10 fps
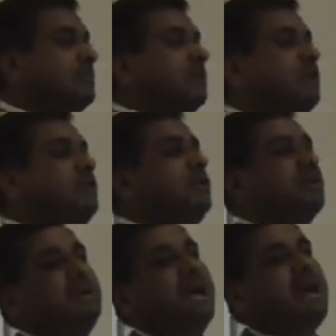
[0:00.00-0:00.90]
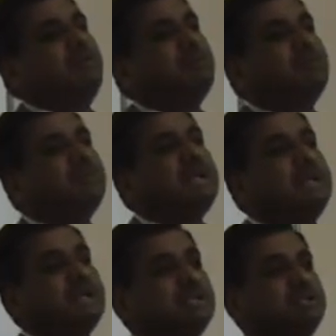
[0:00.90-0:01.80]
But we don't have to
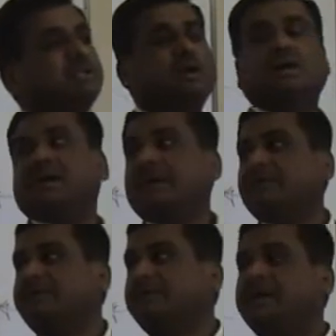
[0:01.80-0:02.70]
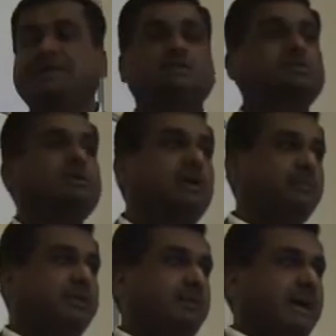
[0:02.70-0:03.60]
really enjoy life in a
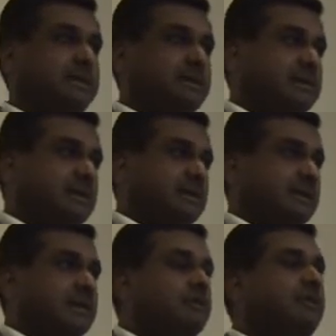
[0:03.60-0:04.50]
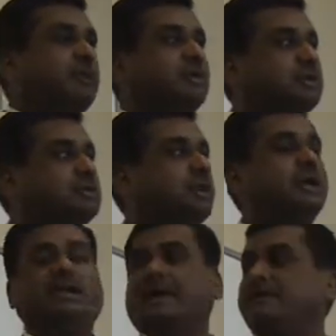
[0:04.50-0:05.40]
zombie manner. We have to
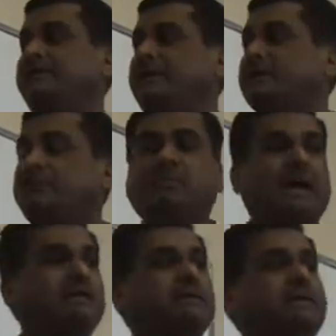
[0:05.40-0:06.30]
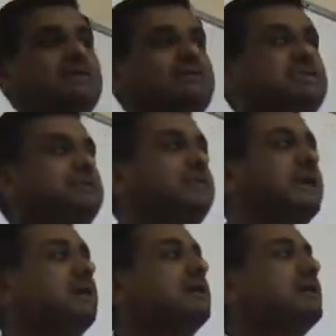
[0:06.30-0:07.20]
enjoy life in a manner in which we
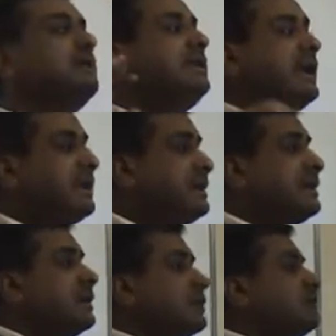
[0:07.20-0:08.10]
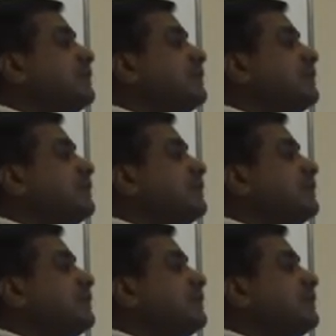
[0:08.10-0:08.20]
are taking care of